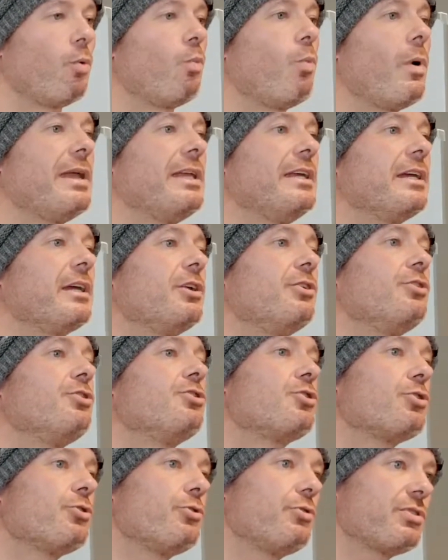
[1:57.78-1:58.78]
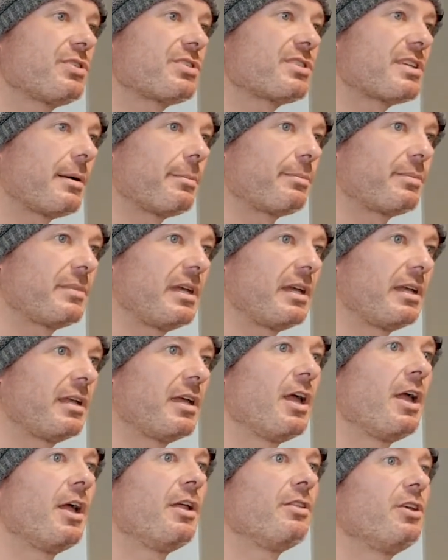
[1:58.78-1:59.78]
where you can do
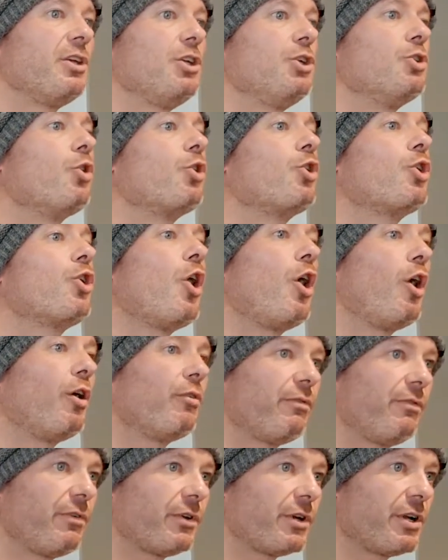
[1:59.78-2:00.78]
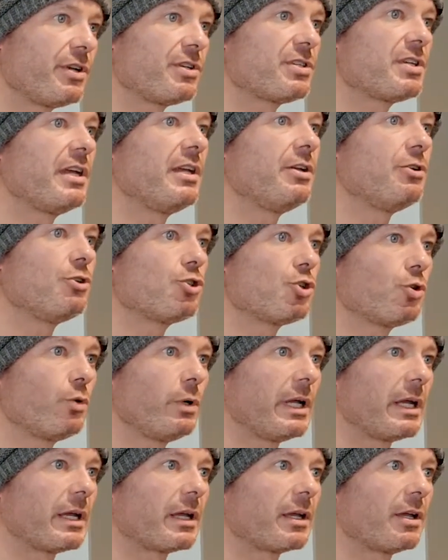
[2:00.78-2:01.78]
something that you're confident in
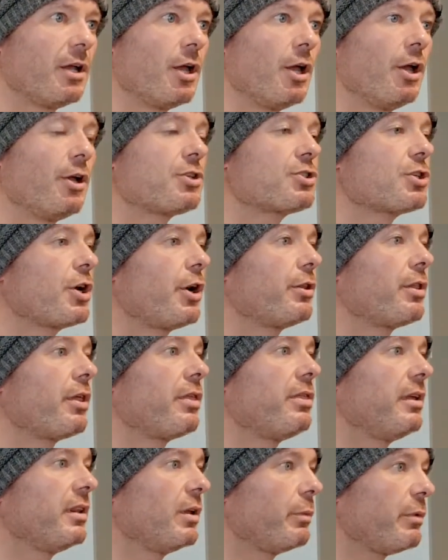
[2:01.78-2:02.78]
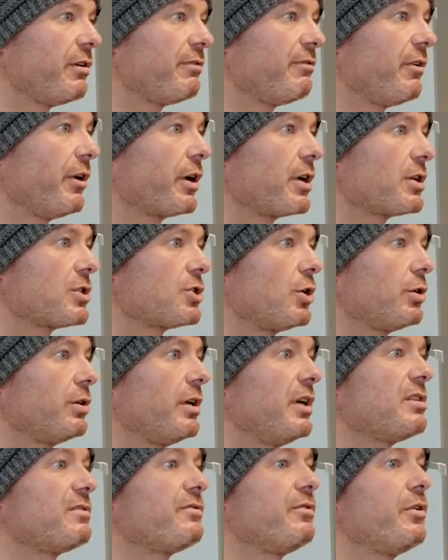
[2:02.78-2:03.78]
doing. So the thing focus
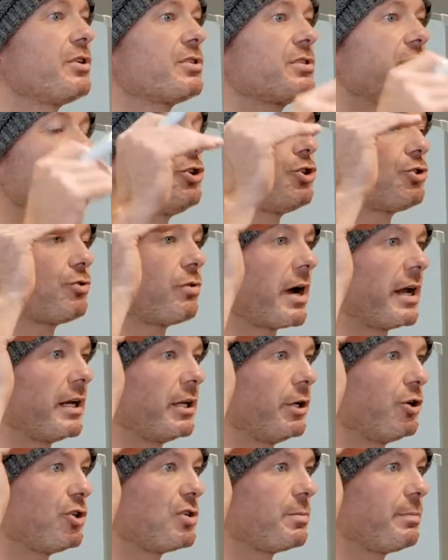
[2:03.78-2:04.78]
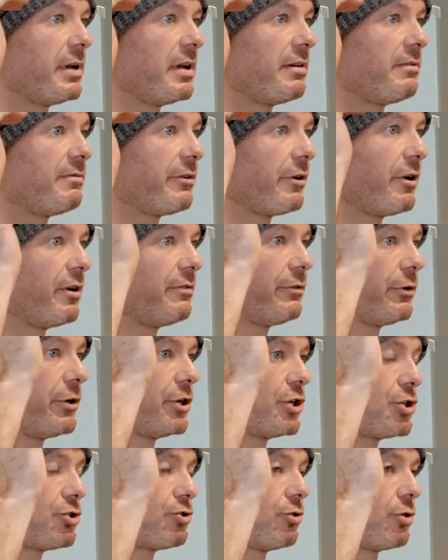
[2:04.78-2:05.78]
on is firstly training you to be a very,
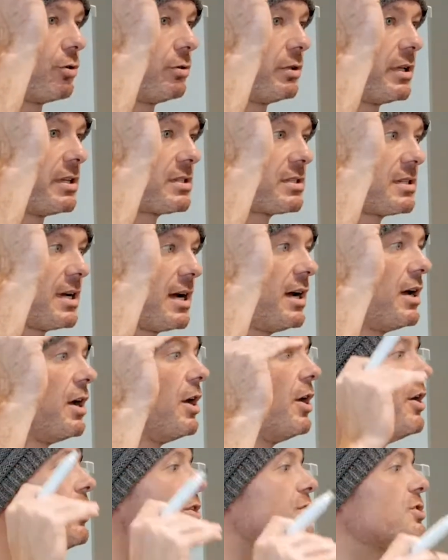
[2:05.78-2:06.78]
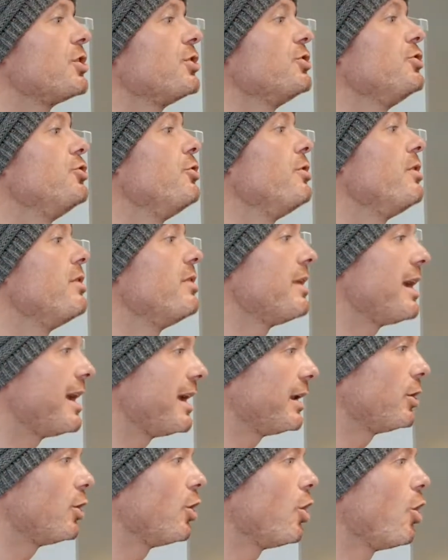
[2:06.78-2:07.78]
very strong lister, so you
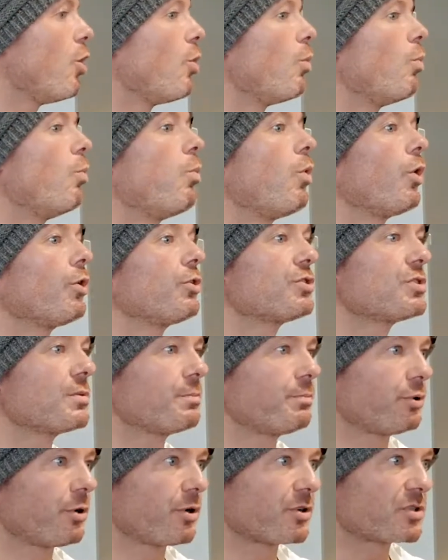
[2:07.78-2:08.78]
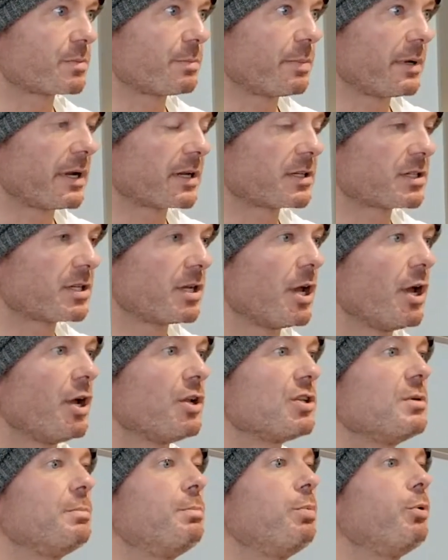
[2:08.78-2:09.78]
then want to prospect
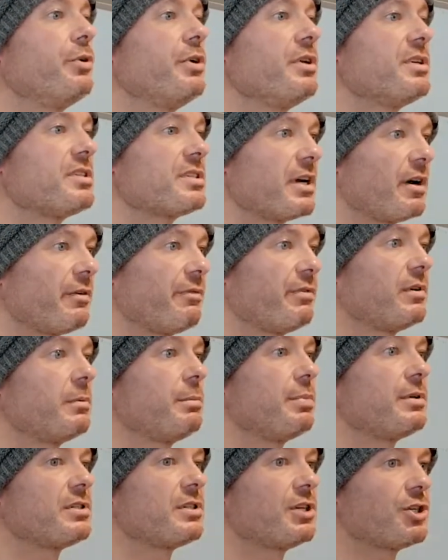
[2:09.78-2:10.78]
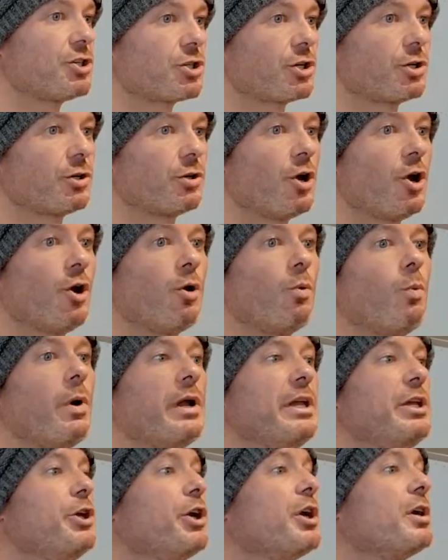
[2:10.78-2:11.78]
to put yourself in a position
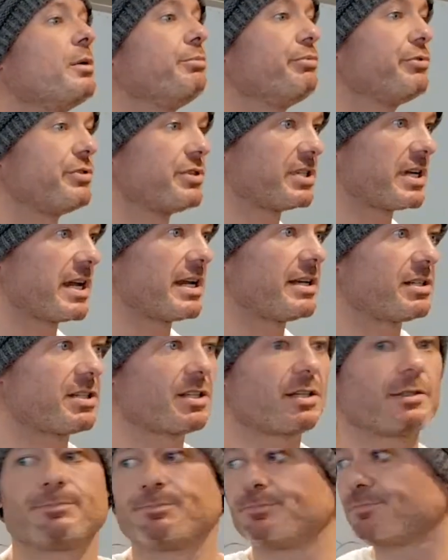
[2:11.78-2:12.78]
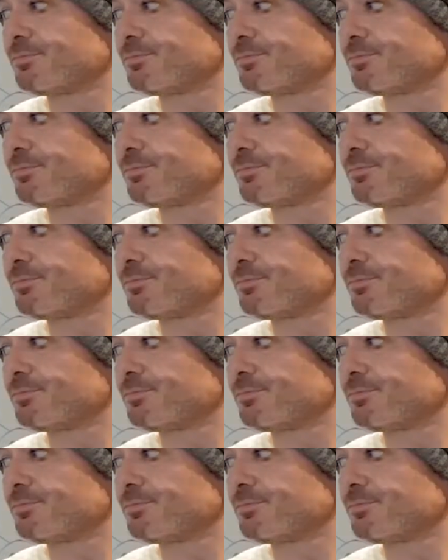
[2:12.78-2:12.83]
where you can present.